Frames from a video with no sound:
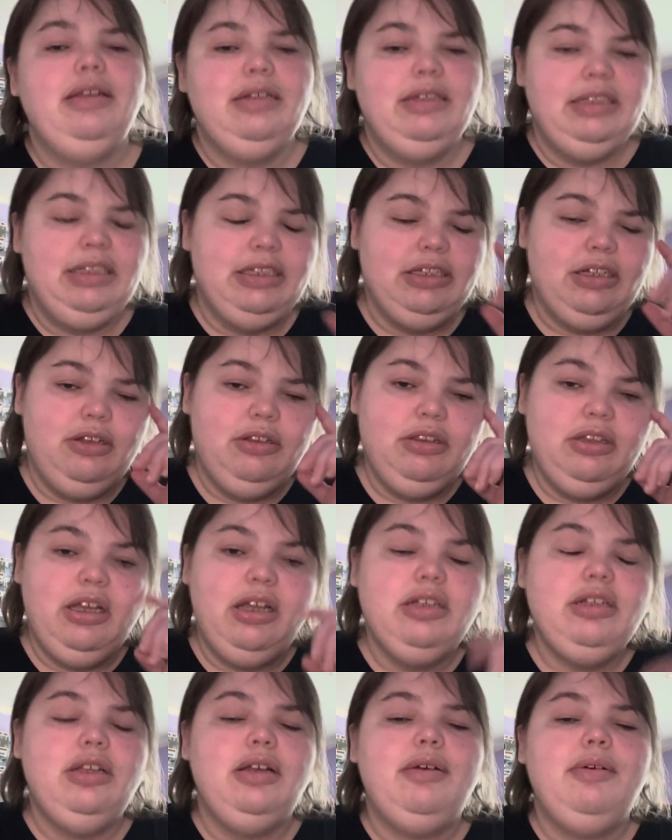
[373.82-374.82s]
you know,
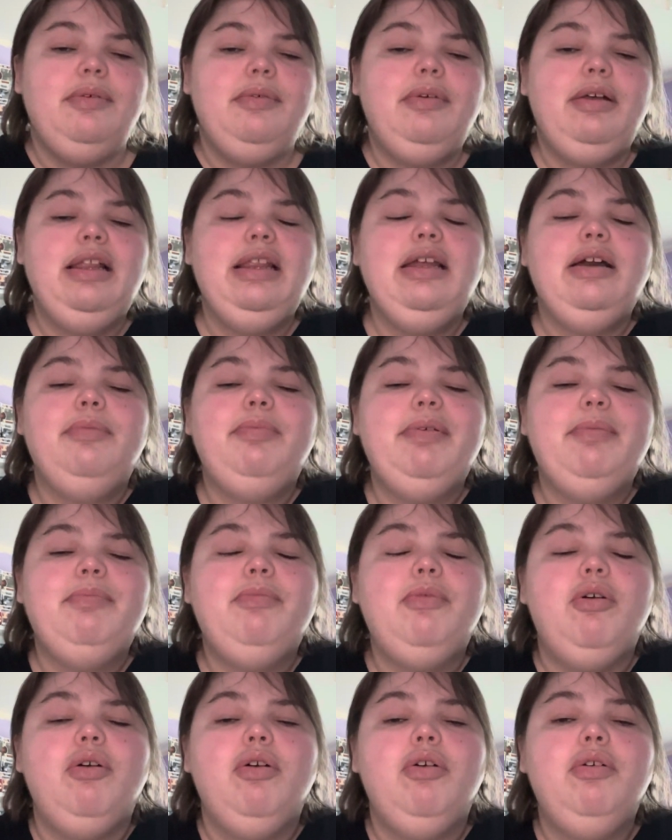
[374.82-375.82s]
learn a little bit
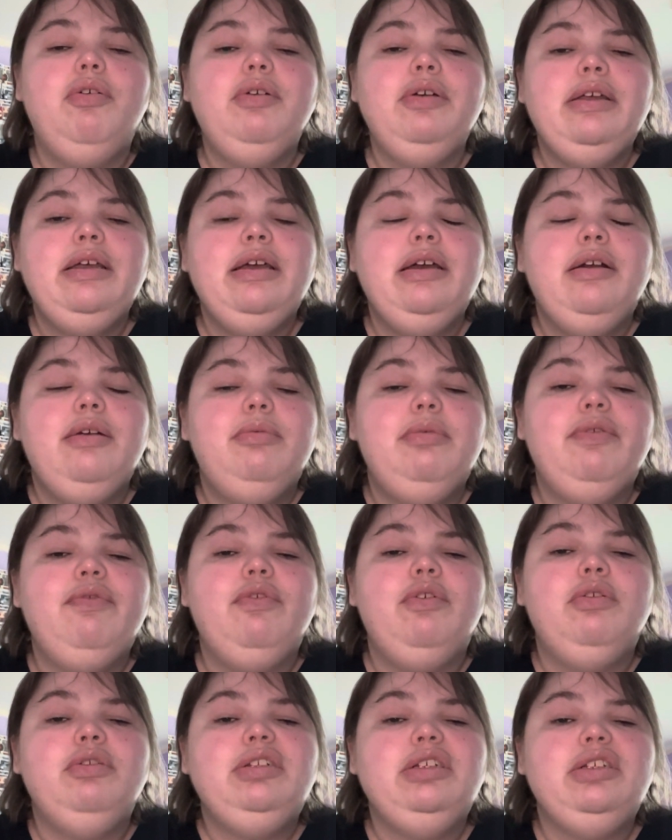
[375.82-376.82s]
more with
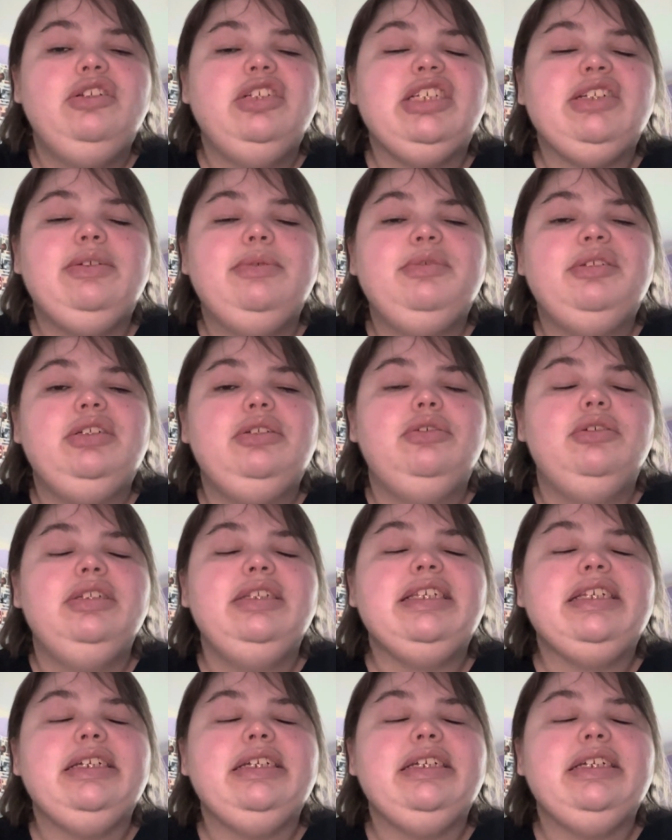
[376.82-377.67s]
audio description on.